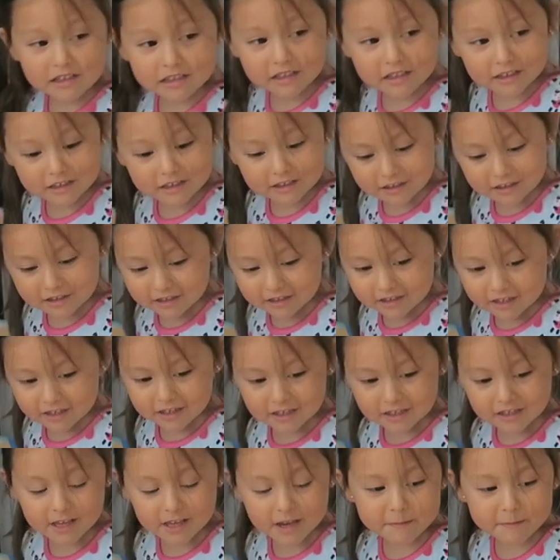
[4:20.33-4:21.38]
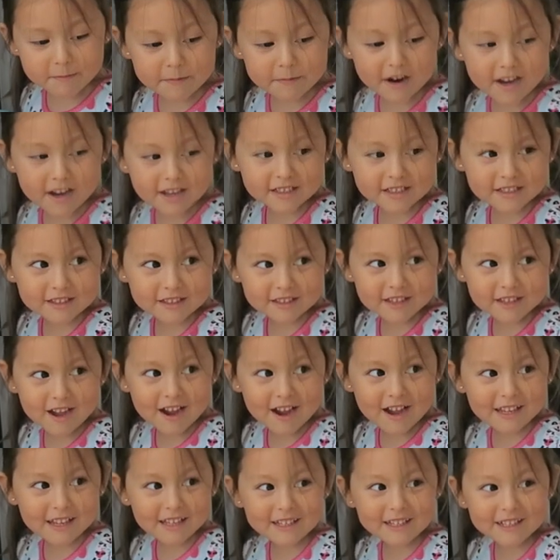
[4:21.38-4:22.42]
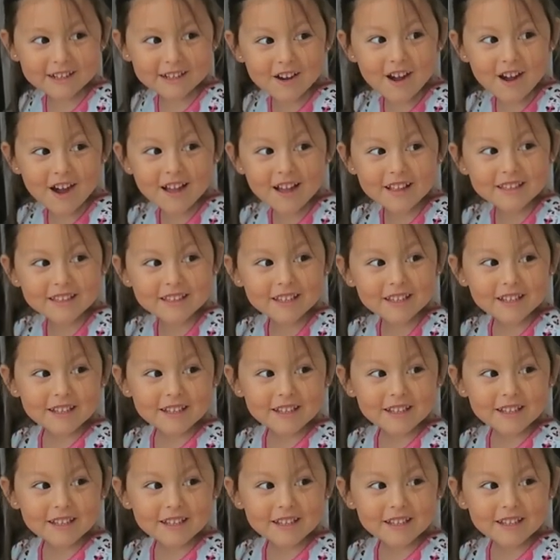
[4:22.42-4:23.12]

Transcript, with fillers: teacher, can I buy the Lion Guard